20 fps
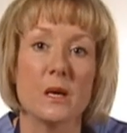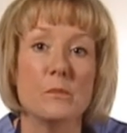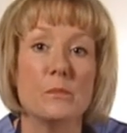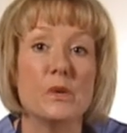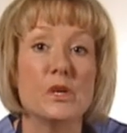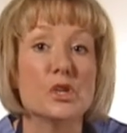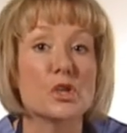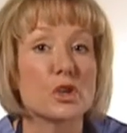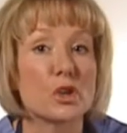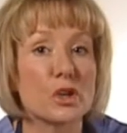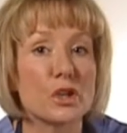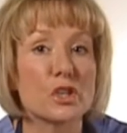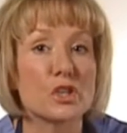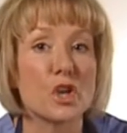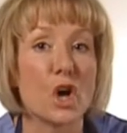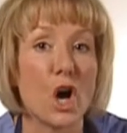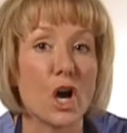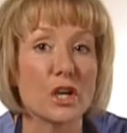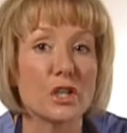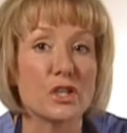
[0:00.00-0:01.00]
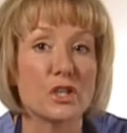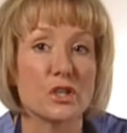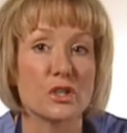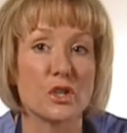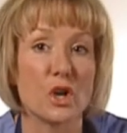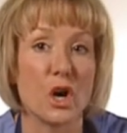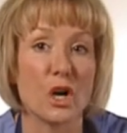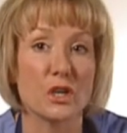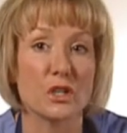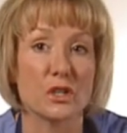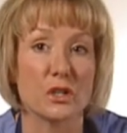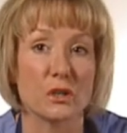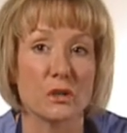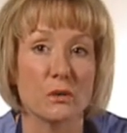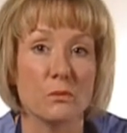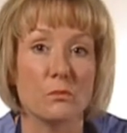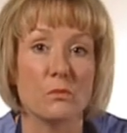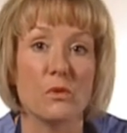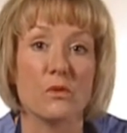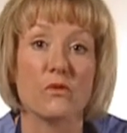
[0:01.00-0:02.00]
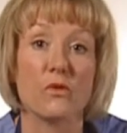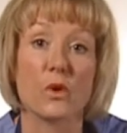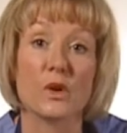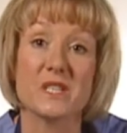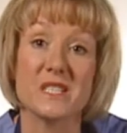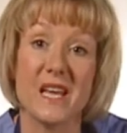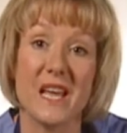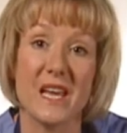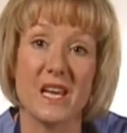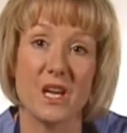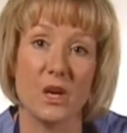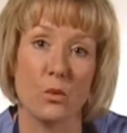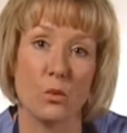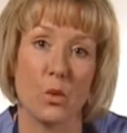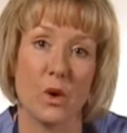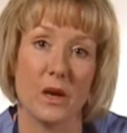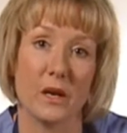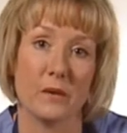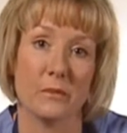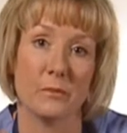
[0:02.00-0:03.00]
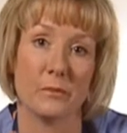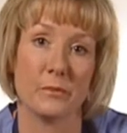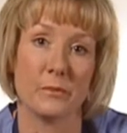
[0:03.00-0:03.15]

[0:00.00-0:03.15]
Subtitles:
Be sure to talk to your doctor before taking one.